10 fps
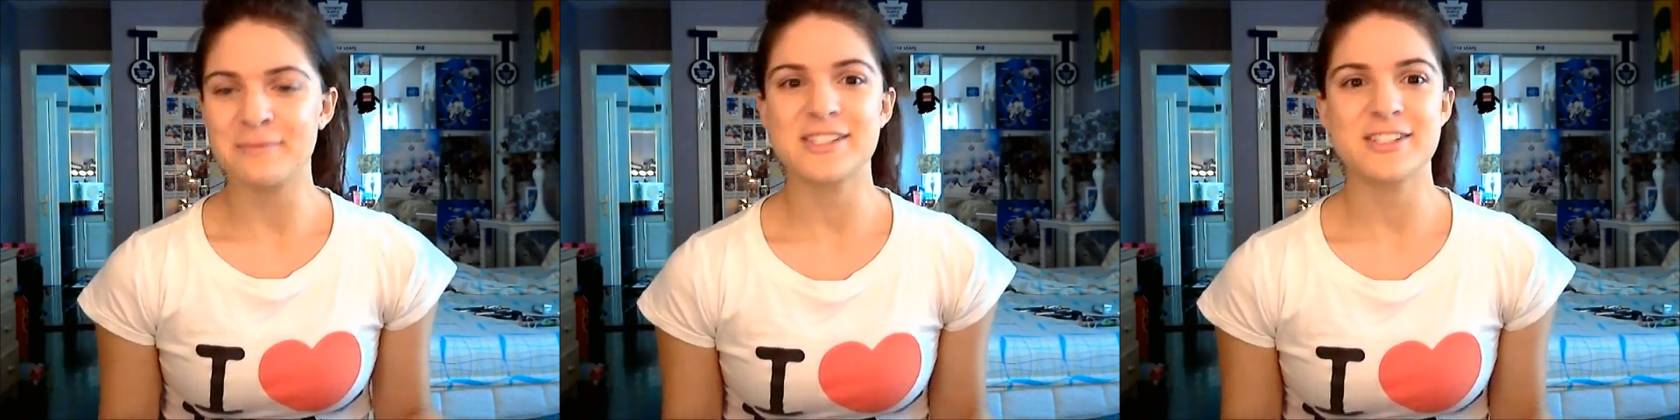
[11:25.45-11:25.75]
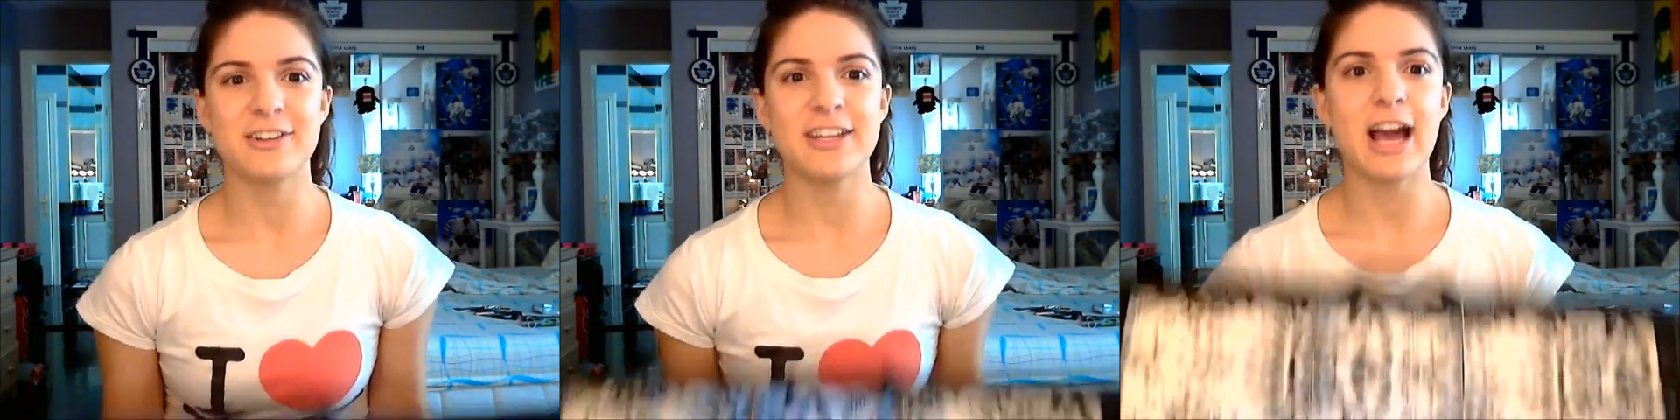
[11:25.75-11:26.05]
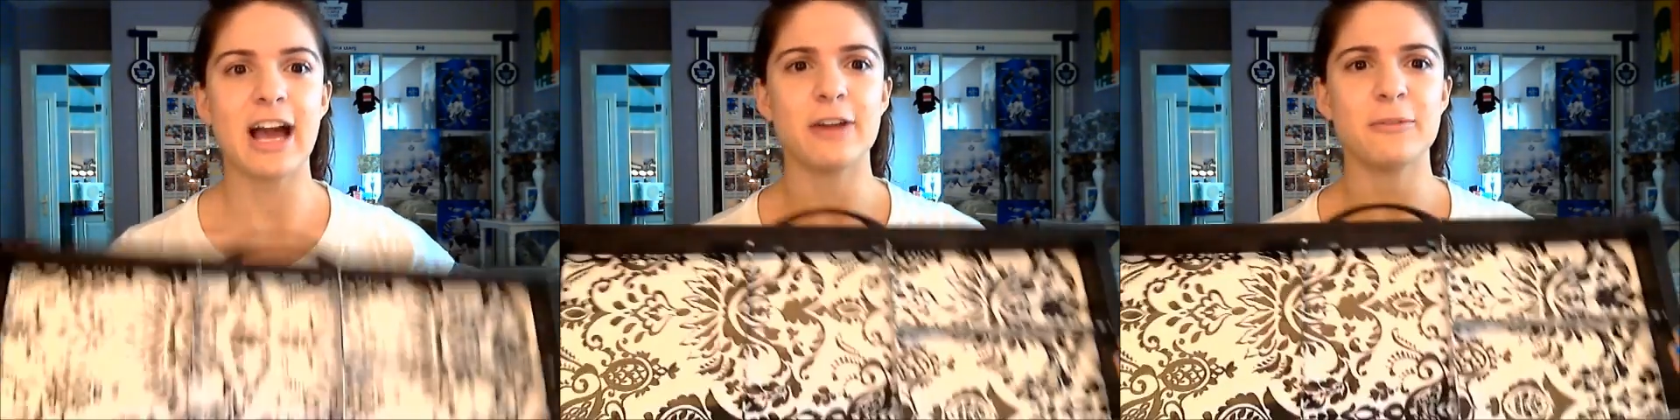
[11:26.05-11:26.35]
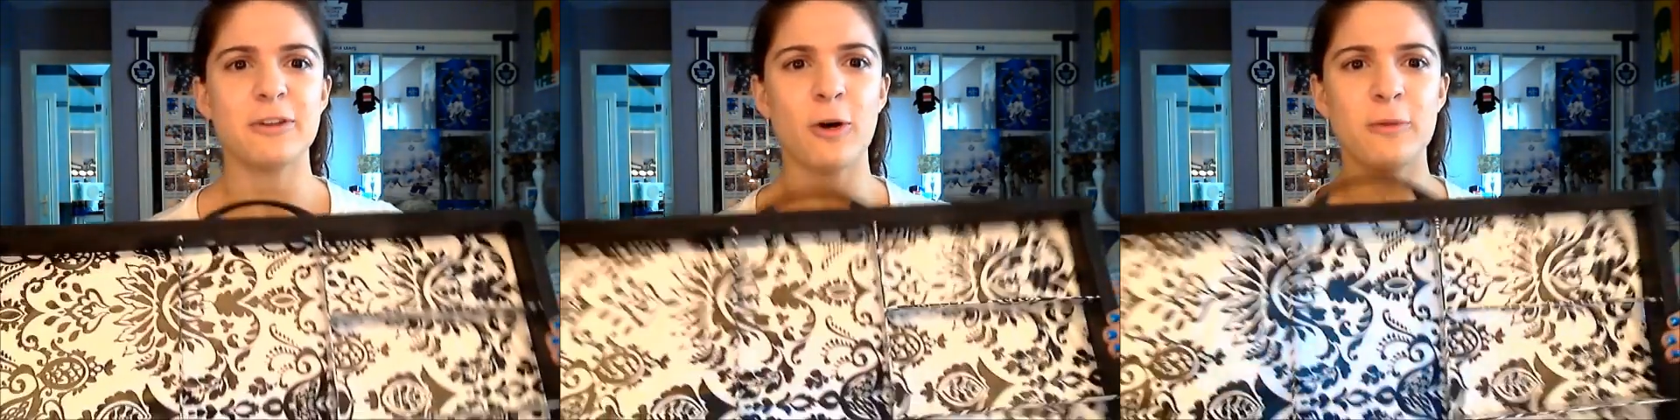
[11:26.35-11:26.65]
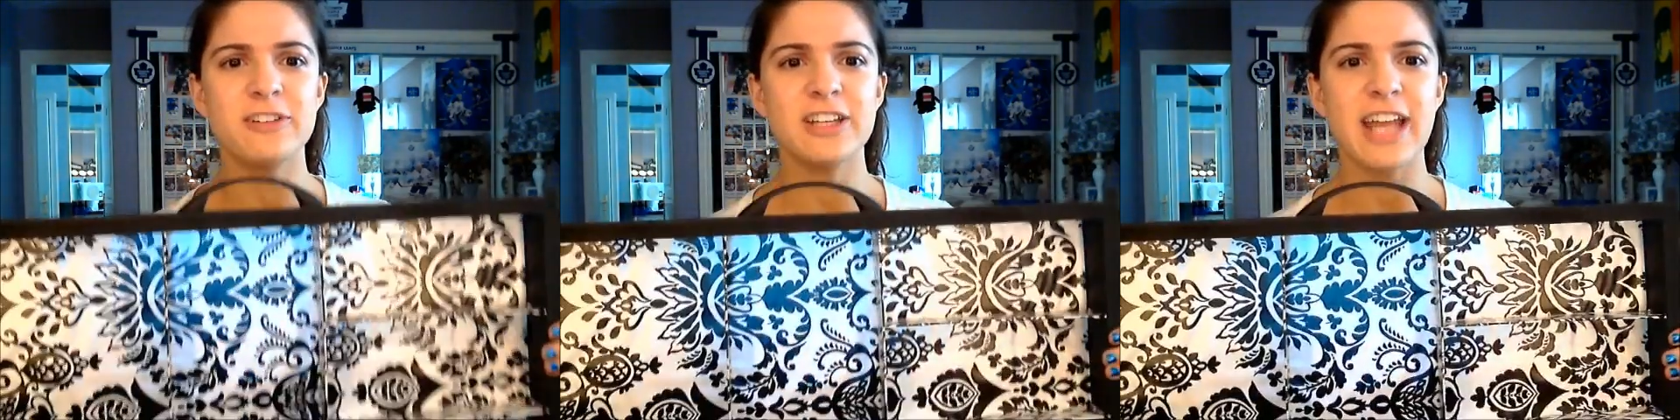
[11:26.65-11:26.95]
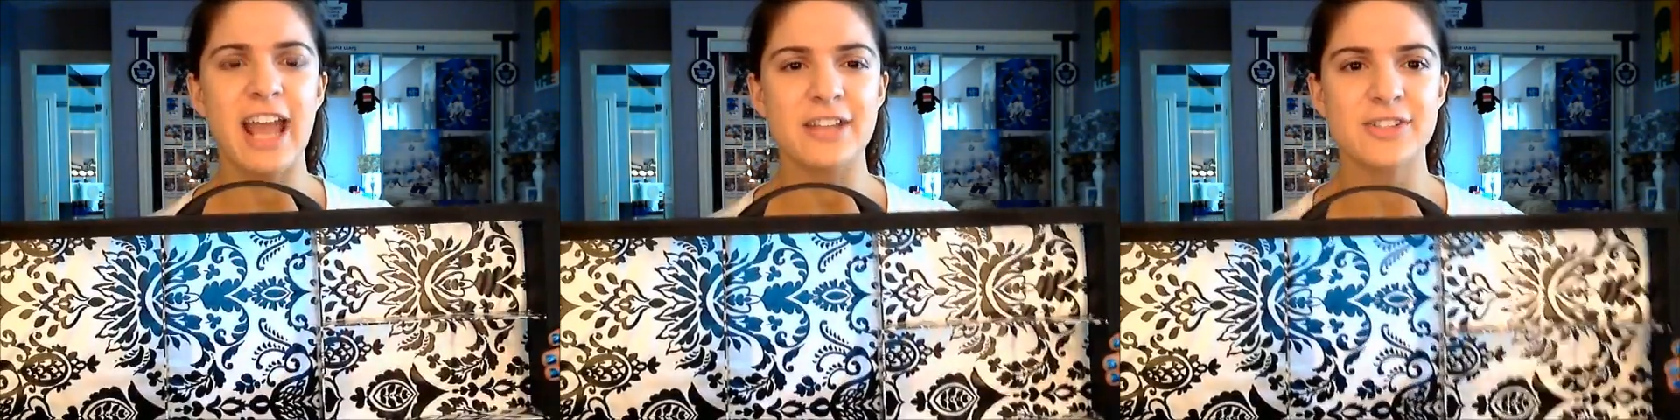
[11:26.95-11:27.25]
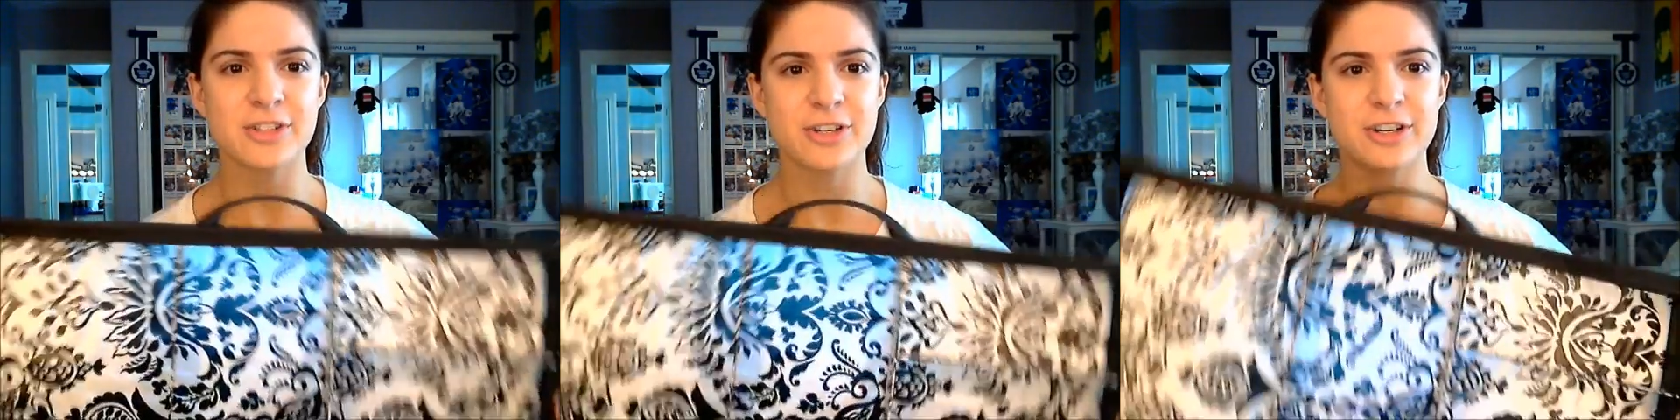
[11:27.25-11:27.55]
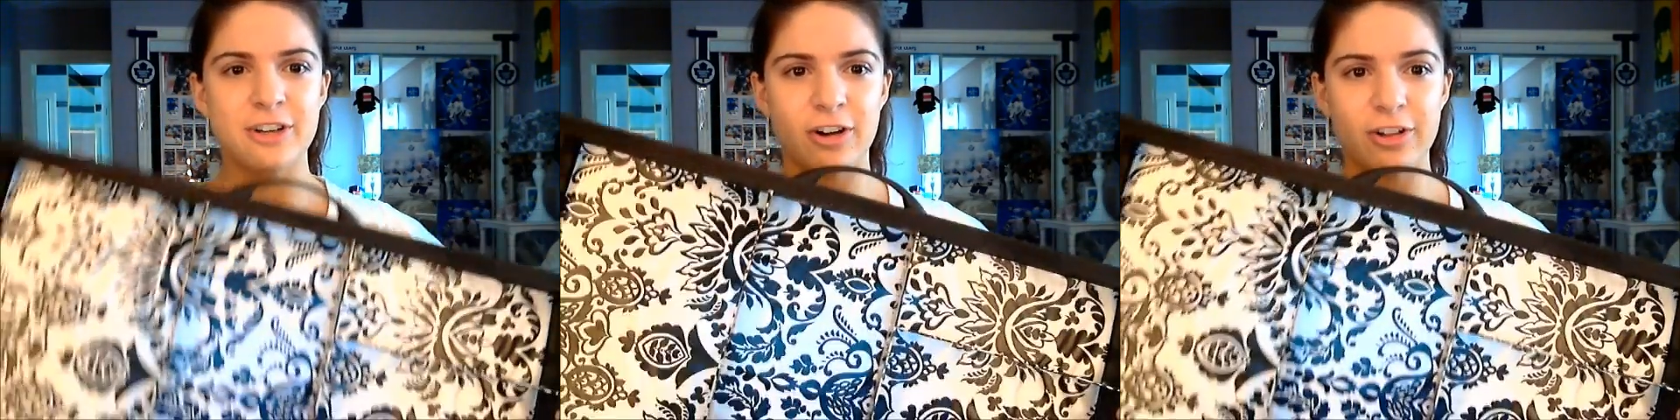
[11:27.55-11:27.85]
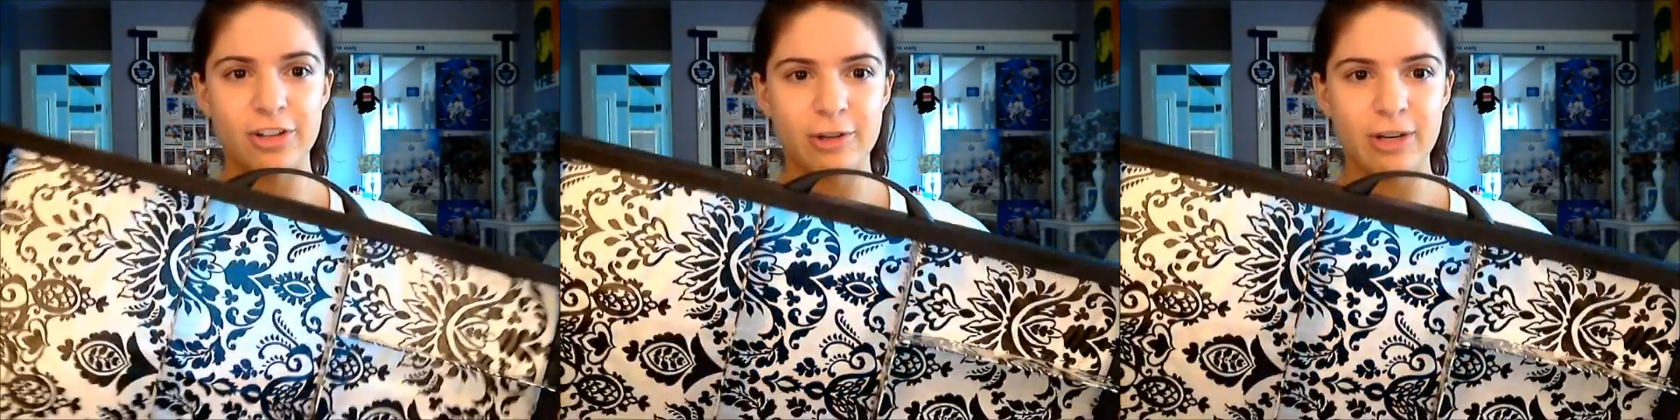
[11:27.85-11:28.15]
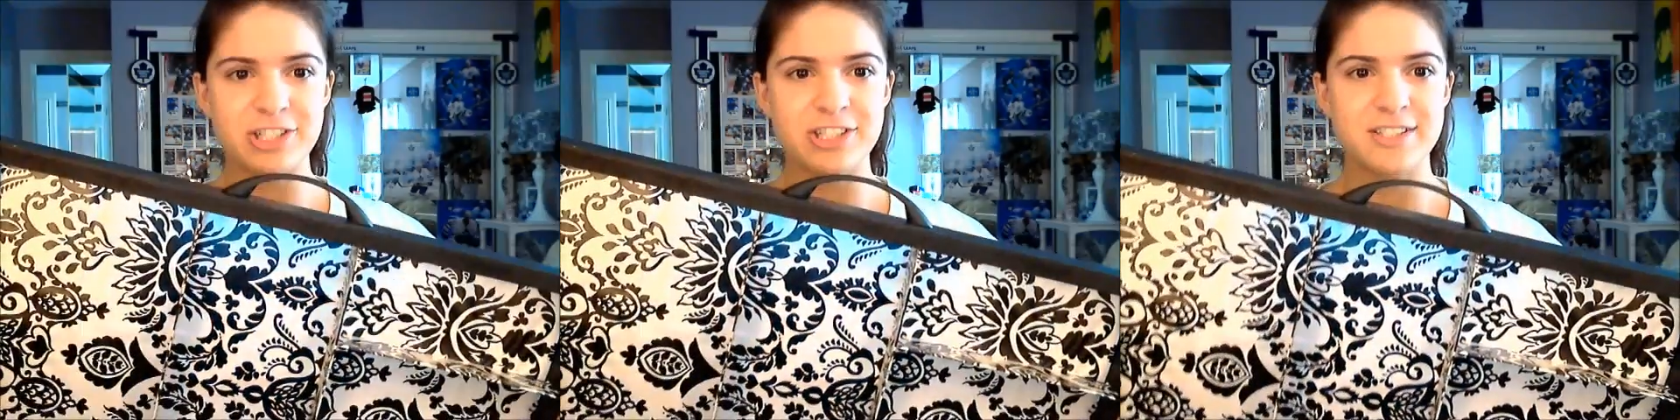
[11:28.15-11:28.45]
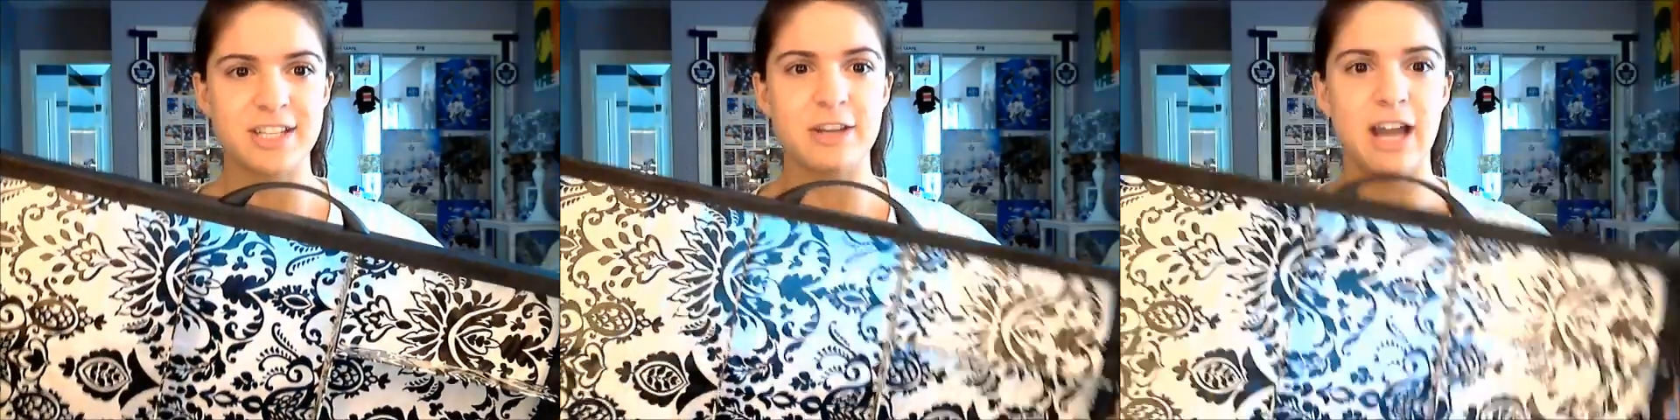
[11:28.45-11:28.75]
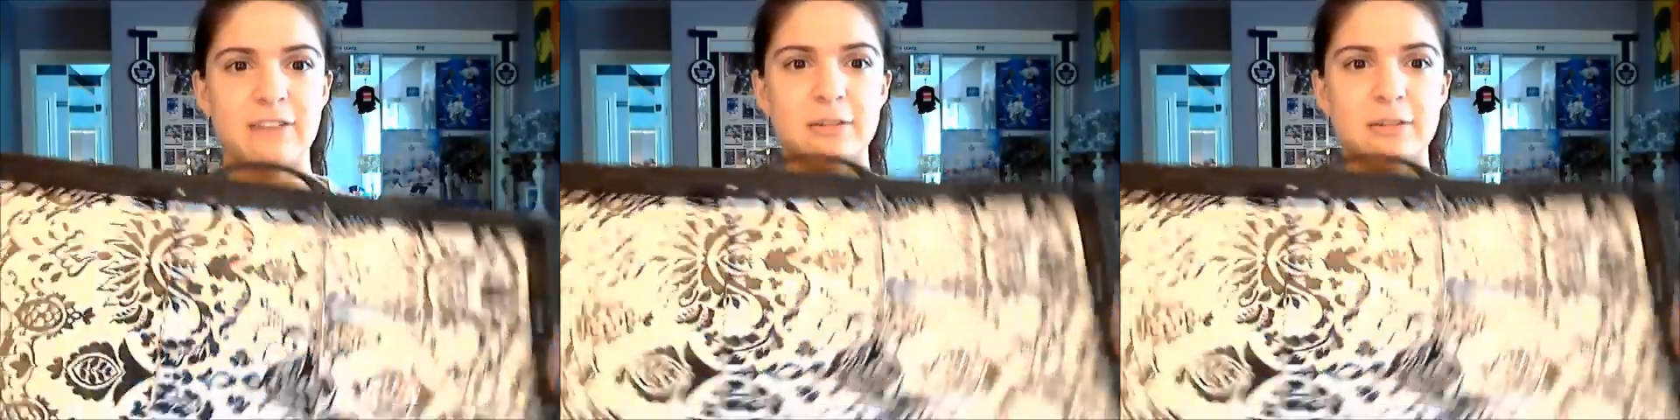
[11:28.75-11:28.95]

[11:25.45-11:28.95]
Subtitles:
So yeah, I hopefully answered all your questions that you have